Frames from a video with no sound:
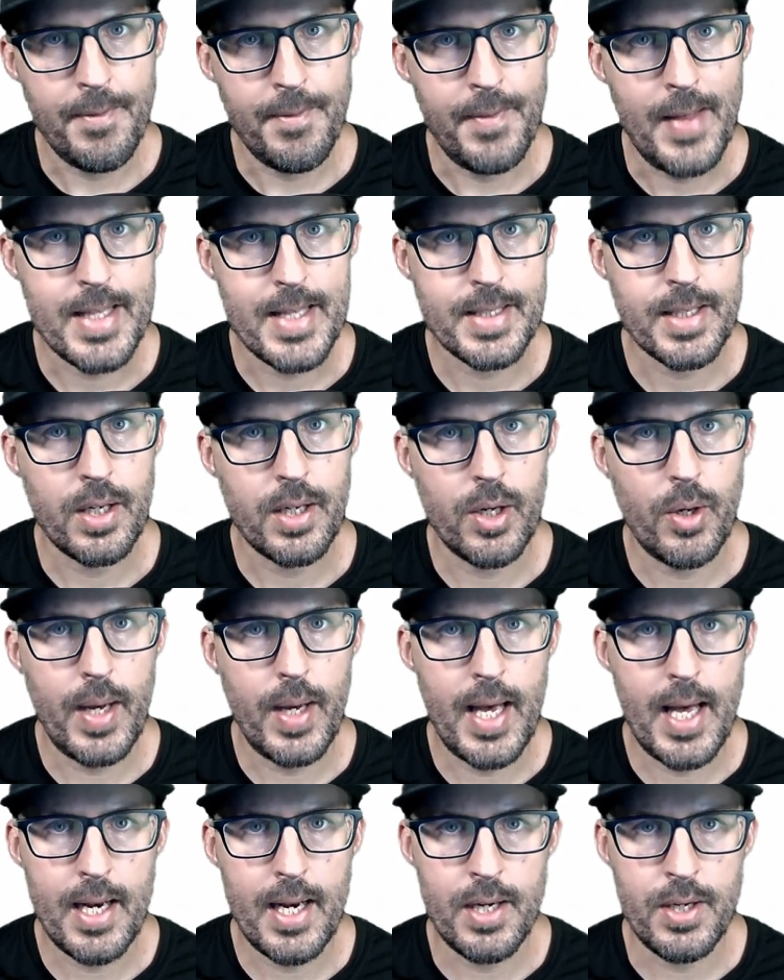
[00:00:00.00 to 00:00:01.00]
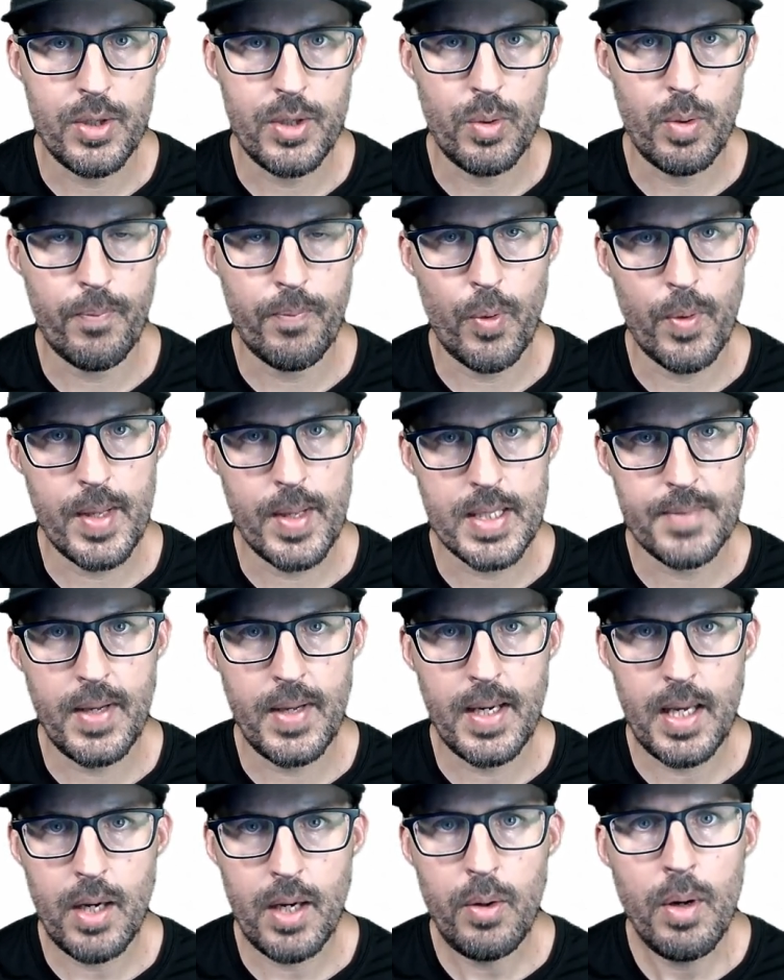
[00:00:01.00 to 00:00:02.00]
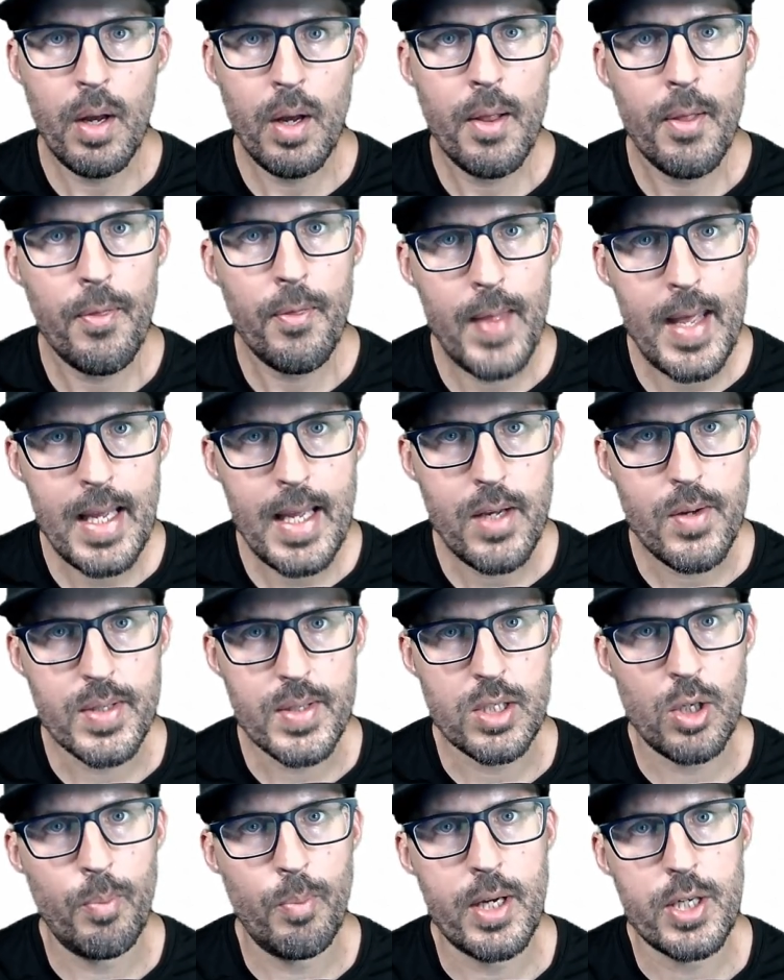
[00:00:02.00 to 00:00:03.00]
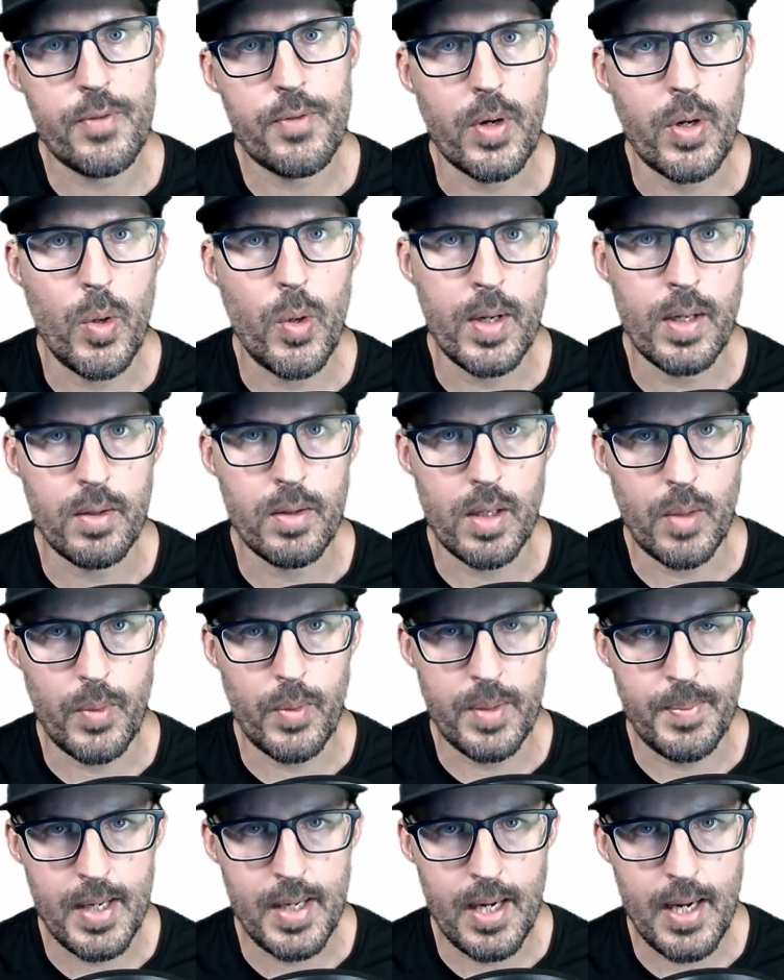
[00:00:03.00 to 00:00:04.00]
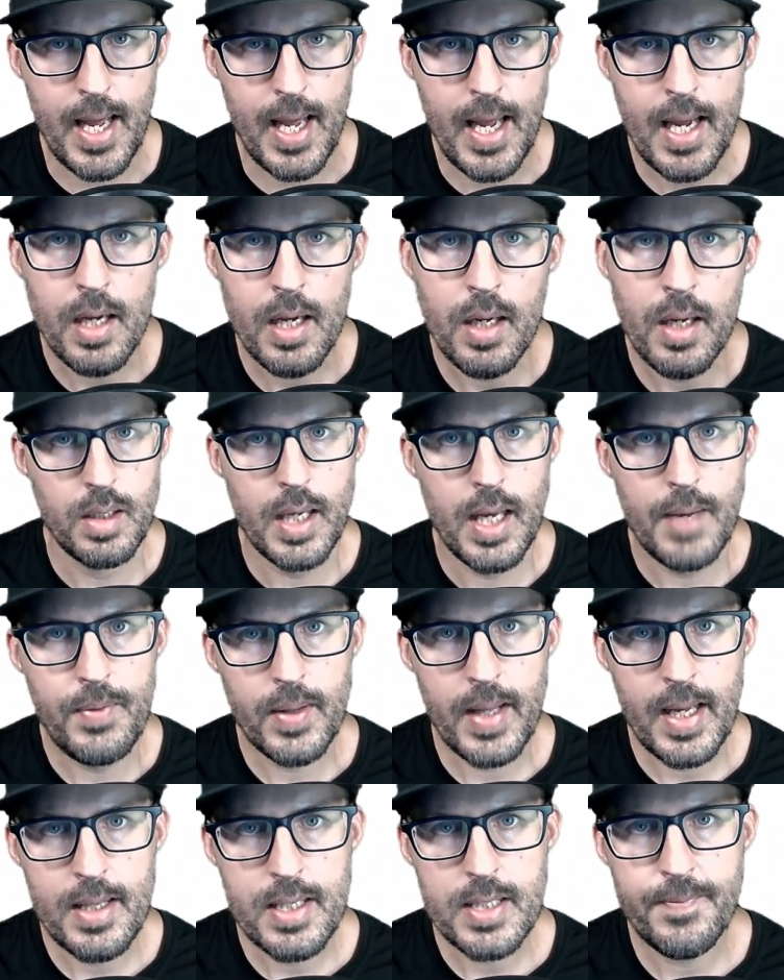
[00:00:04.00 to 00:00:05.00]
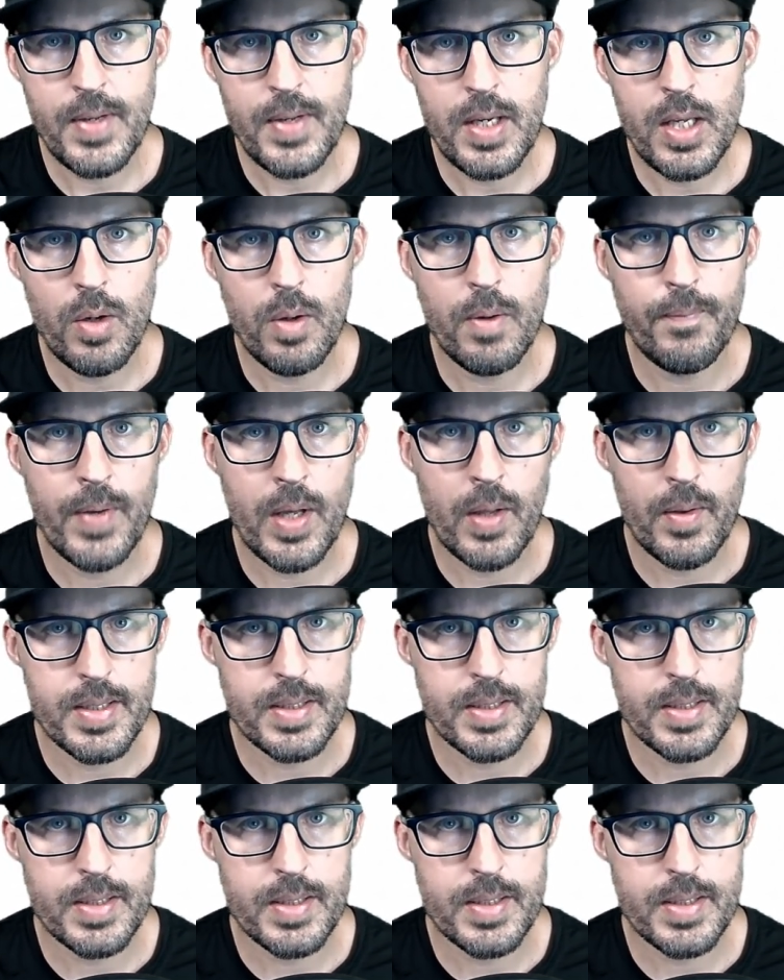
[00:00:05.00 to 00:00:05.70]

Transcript: and that's going to go ahead and do it for this video. Thank you so much for coding along with me today. If you like this video and found